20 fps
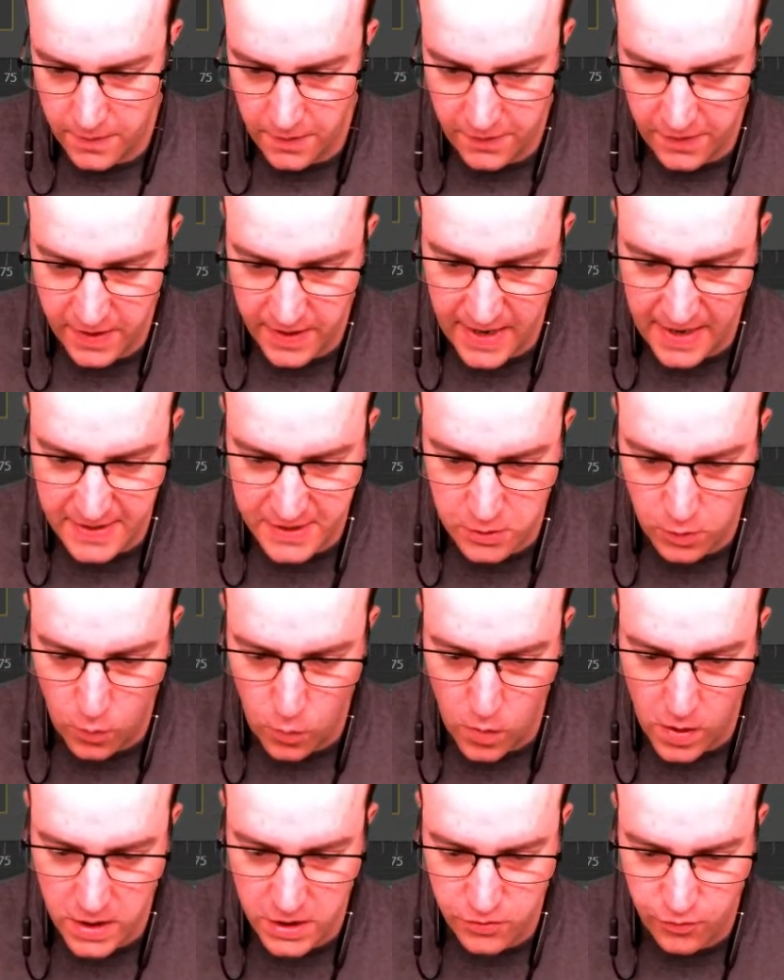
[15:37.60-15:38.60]
This connect
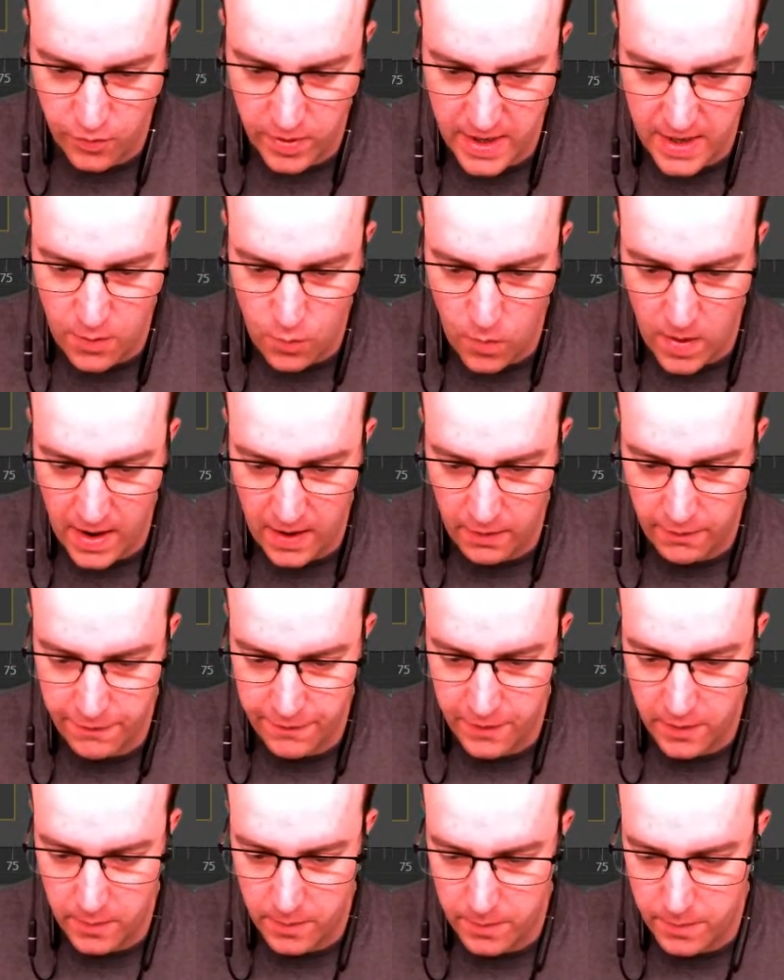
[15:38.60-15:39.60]
tool works really well
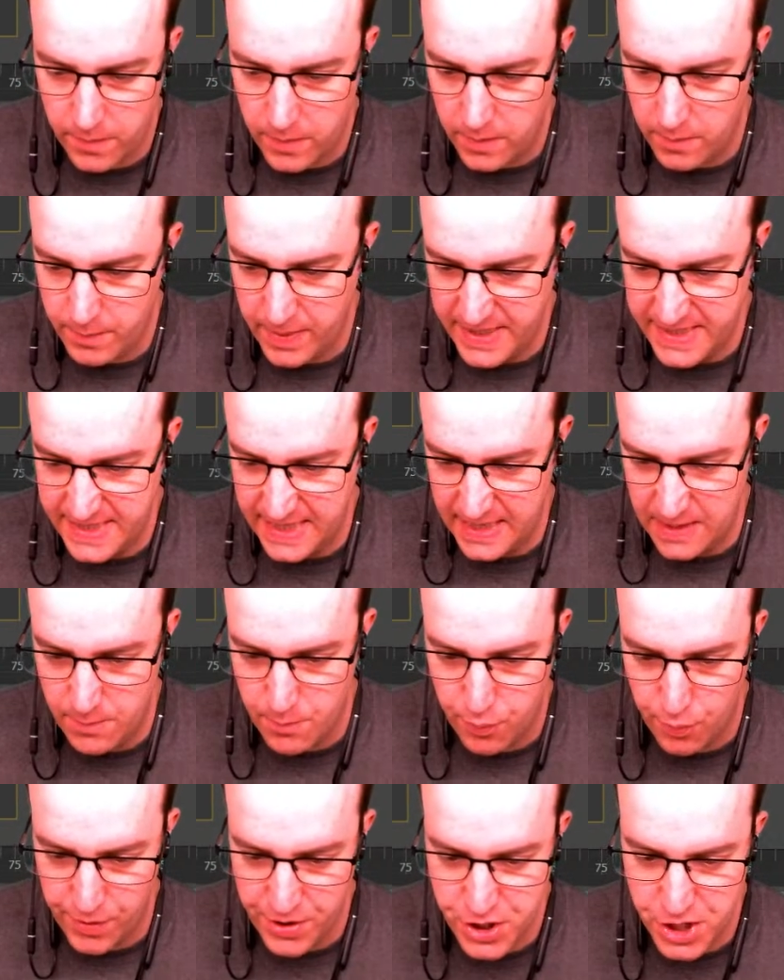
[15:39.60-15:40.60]
for
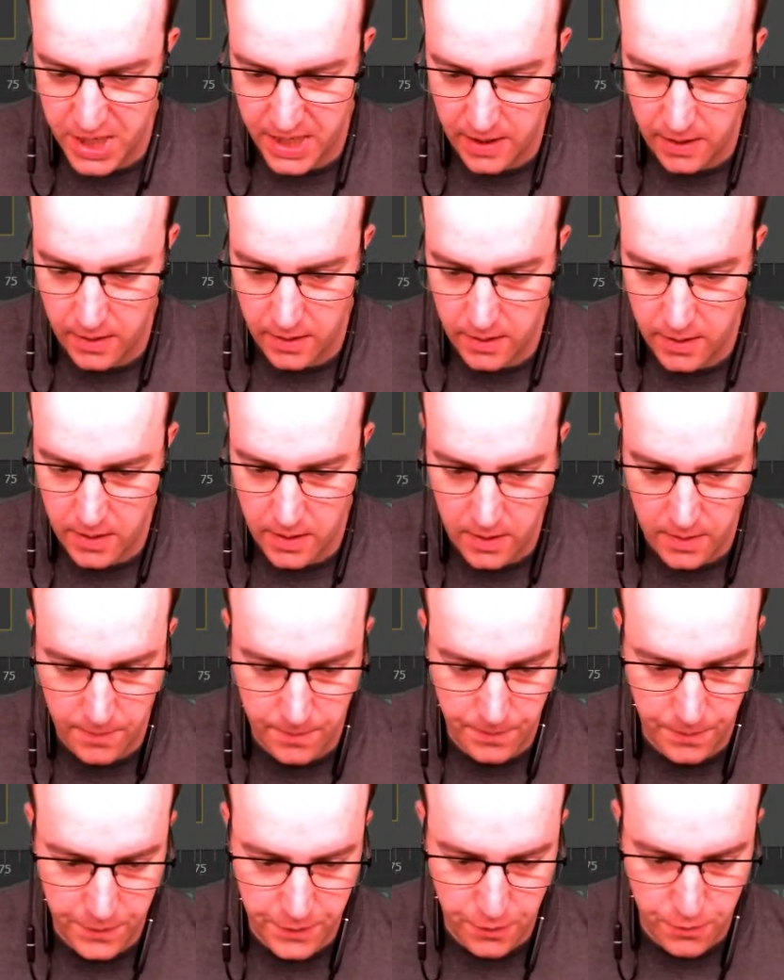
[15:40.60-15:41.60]
basically bridging
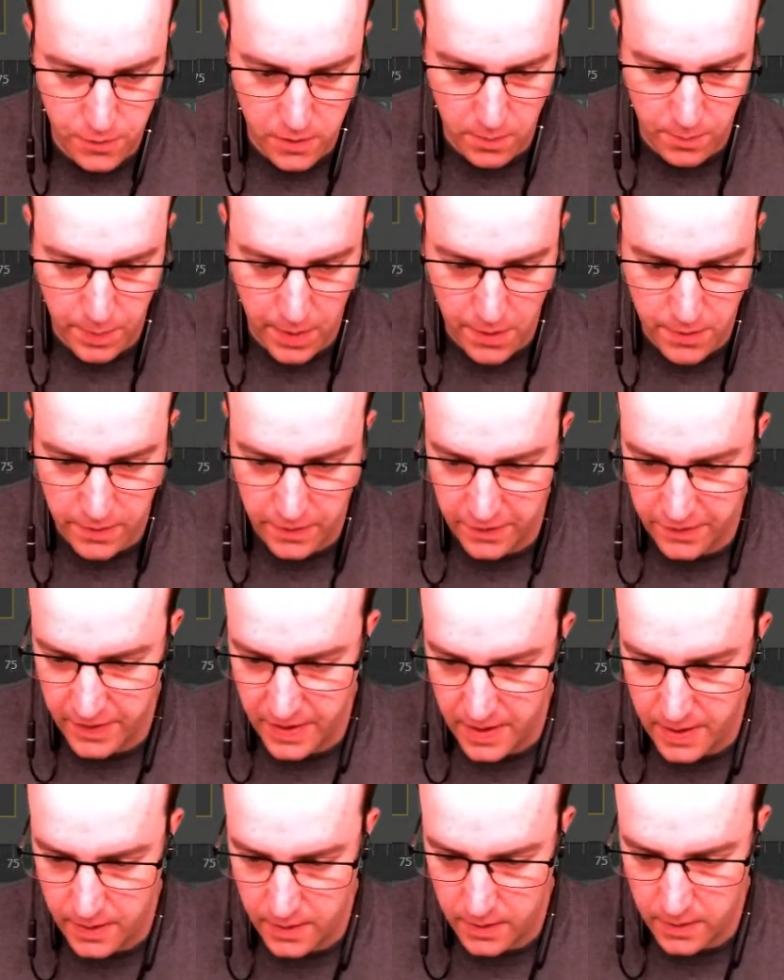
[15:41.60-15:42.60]
two components
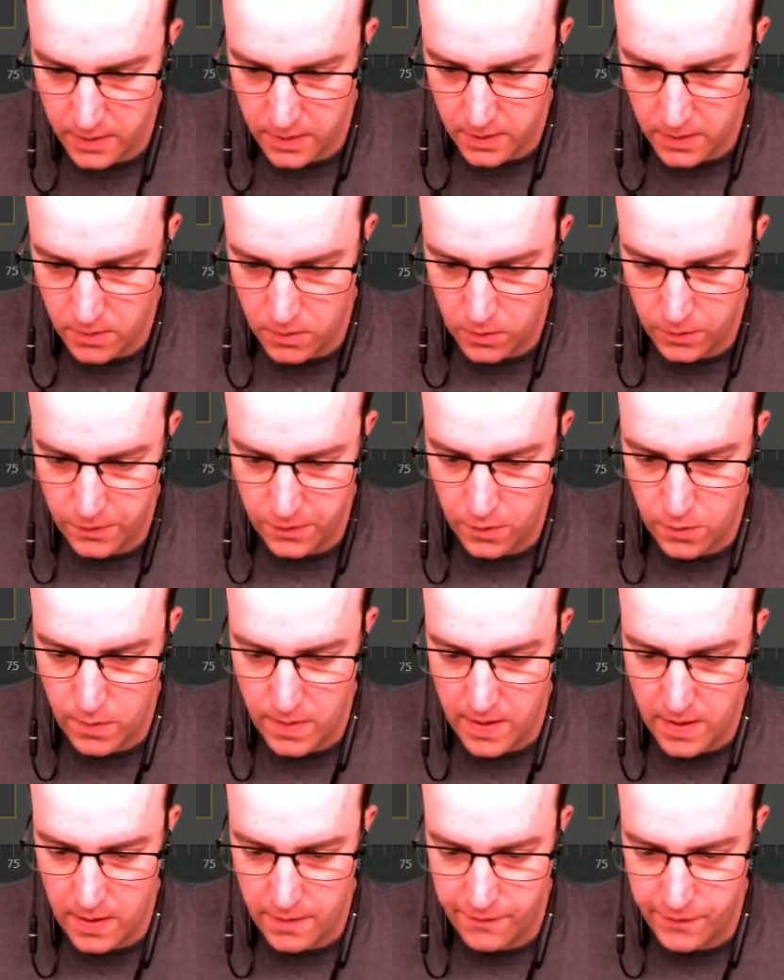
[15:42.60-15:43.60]
here, or
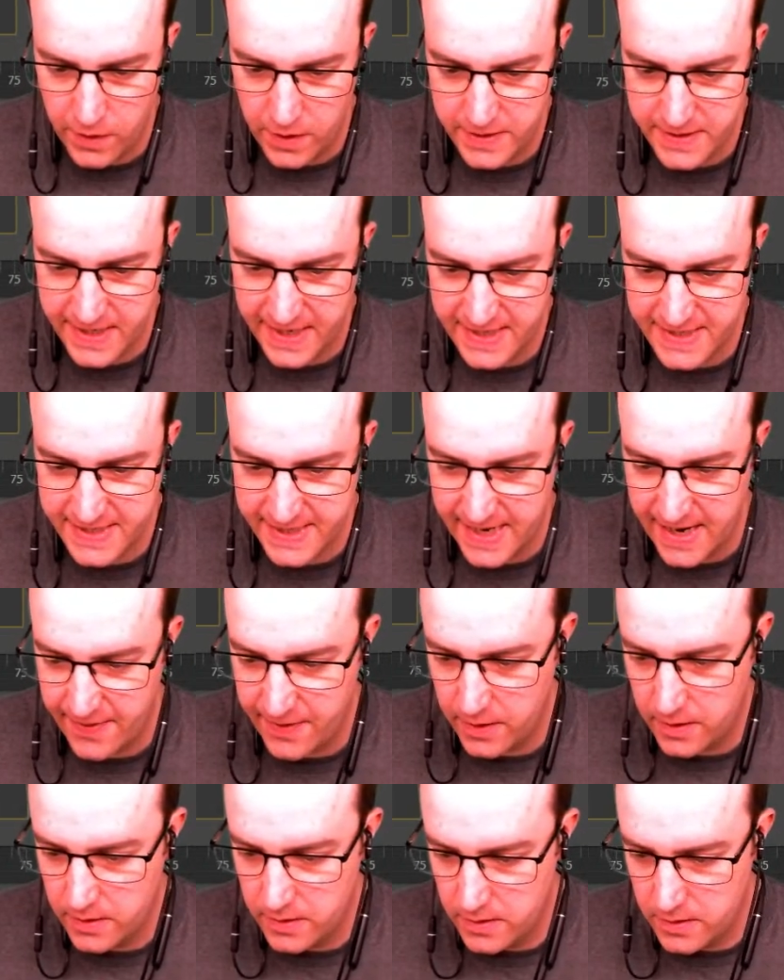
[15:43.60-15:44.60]
two vertex
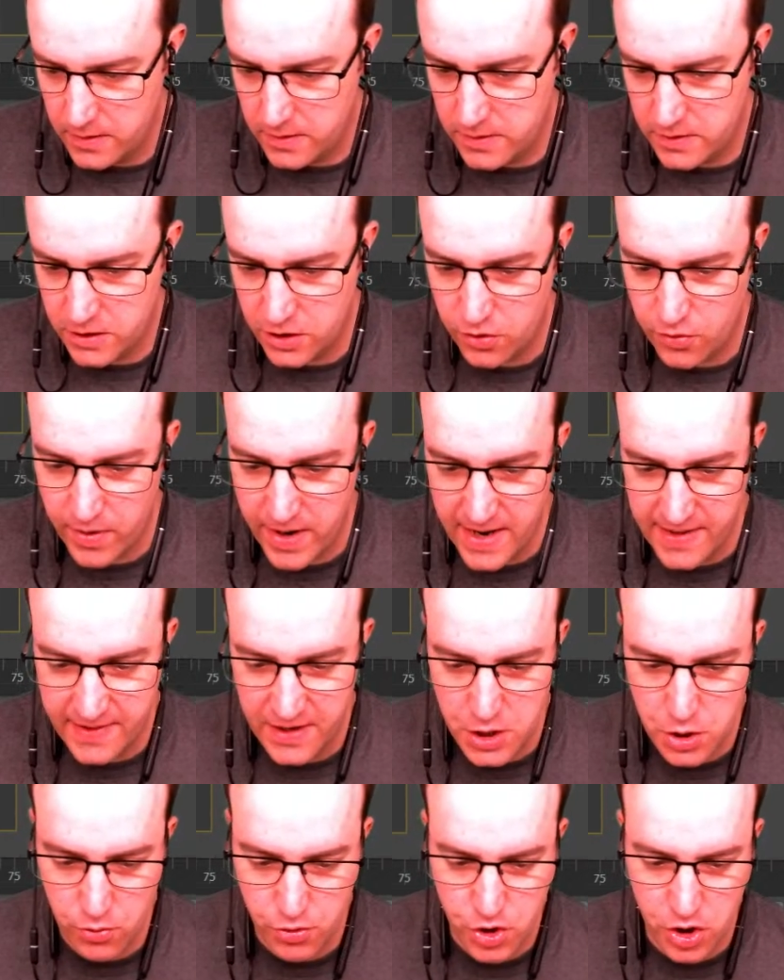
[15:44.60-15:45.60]
together to create
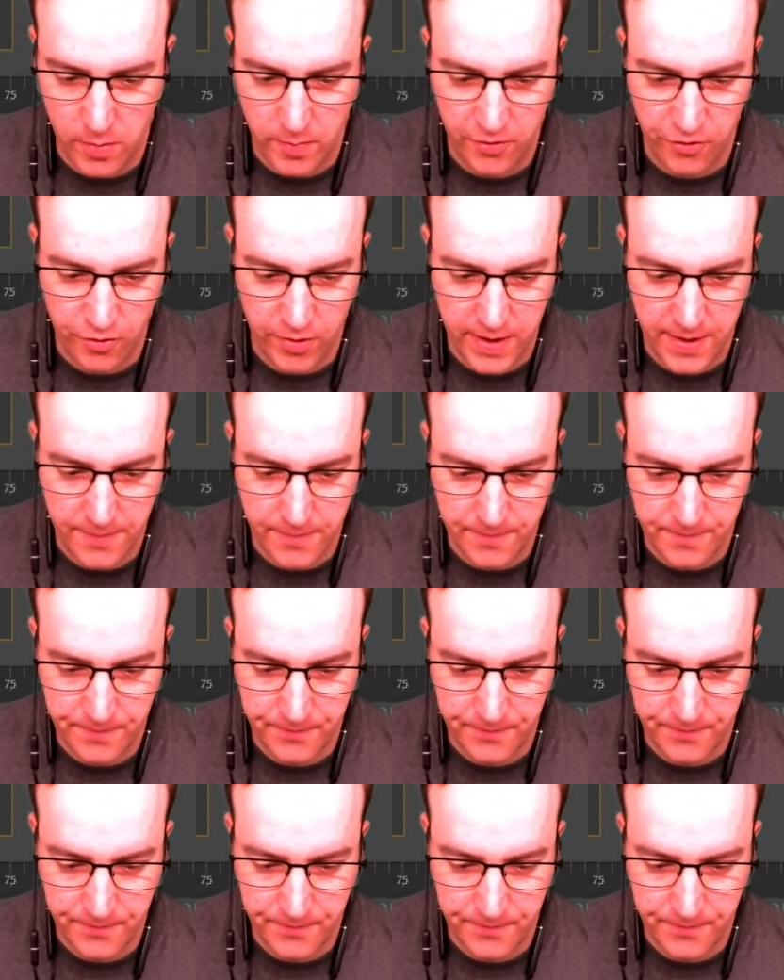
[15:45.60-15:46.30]
additional geometry.